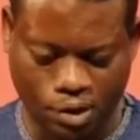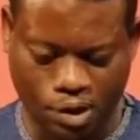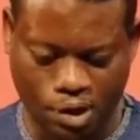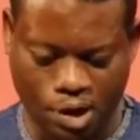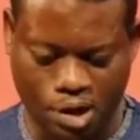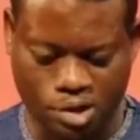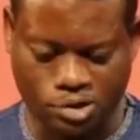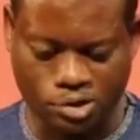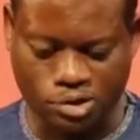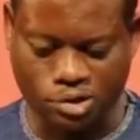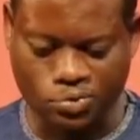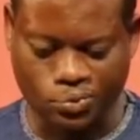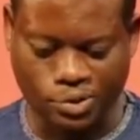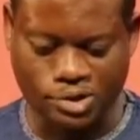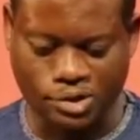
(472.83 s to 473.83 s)
As it
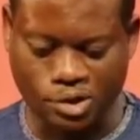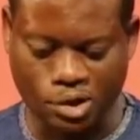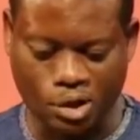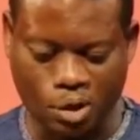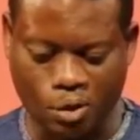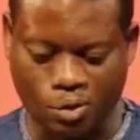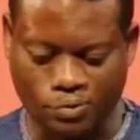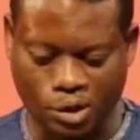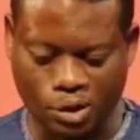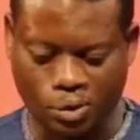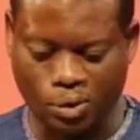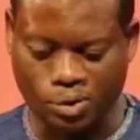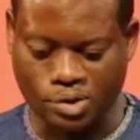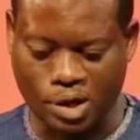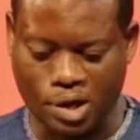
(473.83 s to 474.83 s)
is written in the law of the
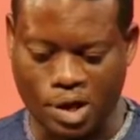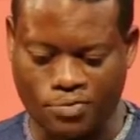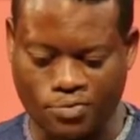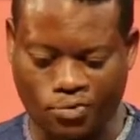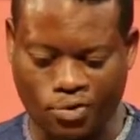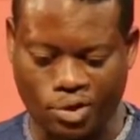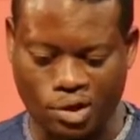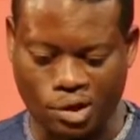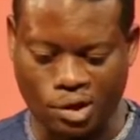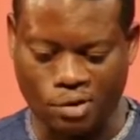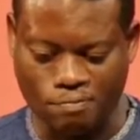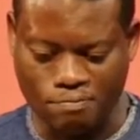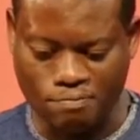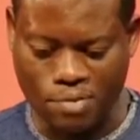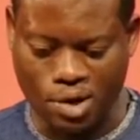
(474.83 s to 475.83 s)
Lord, every
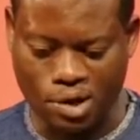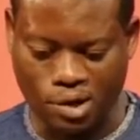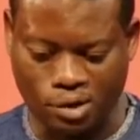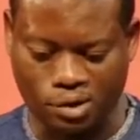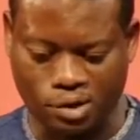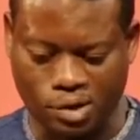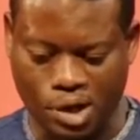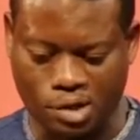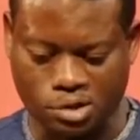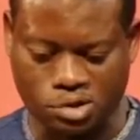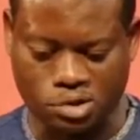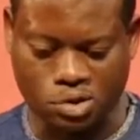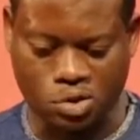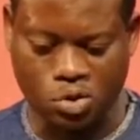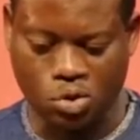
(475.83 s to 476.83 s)
male
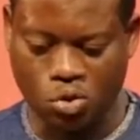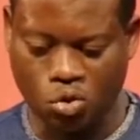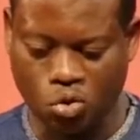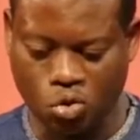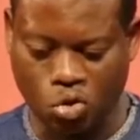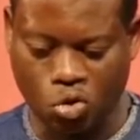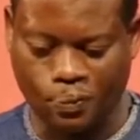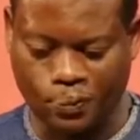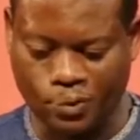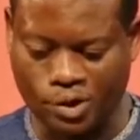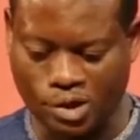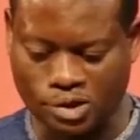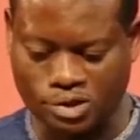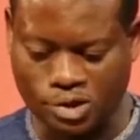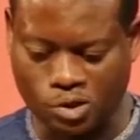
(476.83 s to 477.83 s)
that
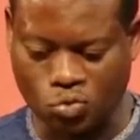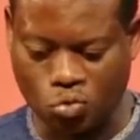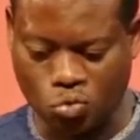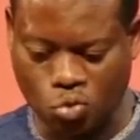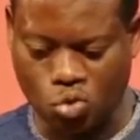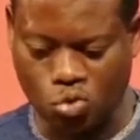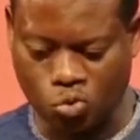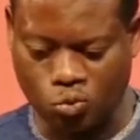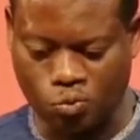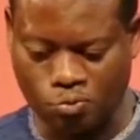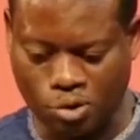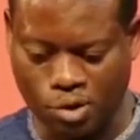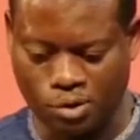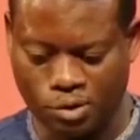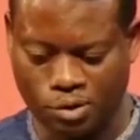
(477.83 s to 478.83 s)
openeth the
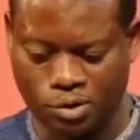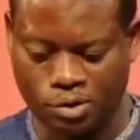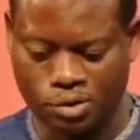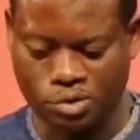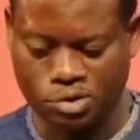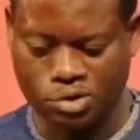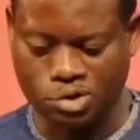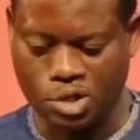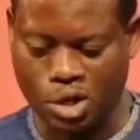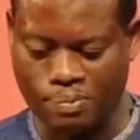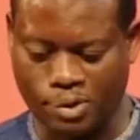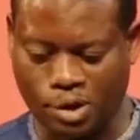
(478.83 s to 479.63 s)
womb shall be